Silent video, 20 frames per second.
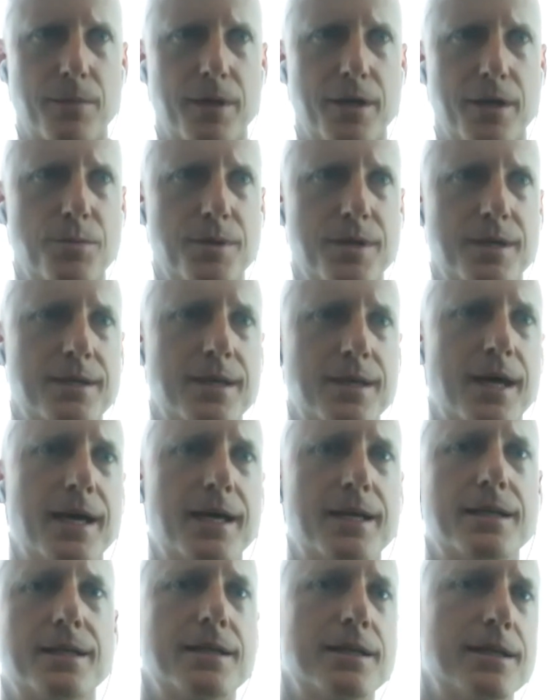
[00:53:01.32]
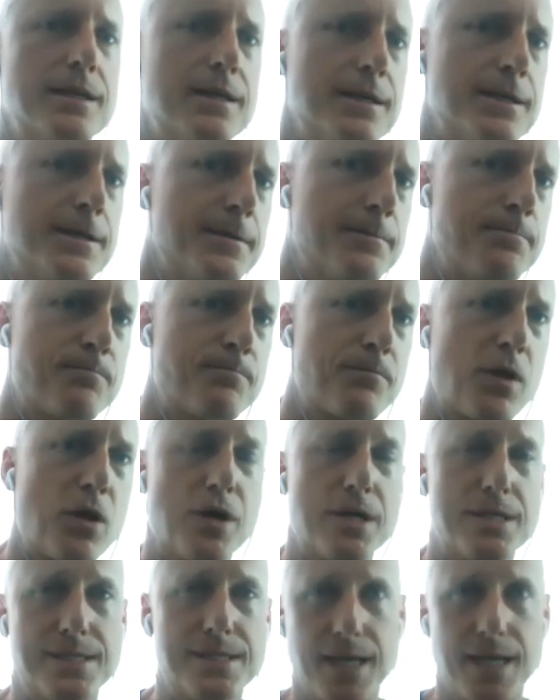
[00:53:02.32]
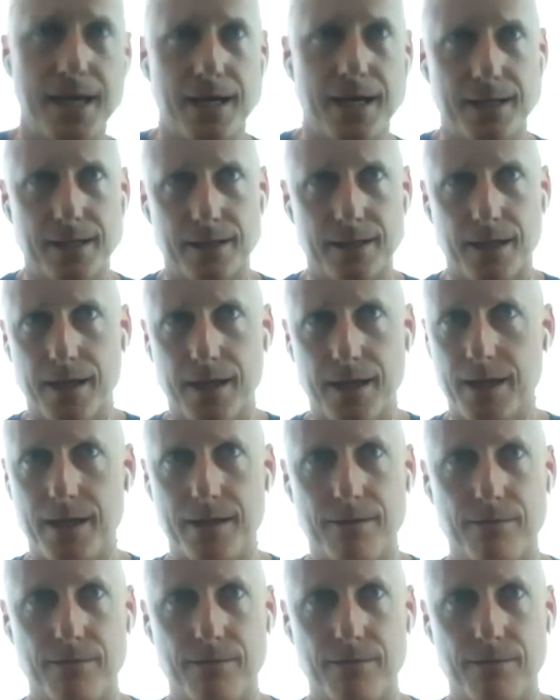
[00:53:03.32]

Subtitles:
Mimi, Nat, Isaac, hey,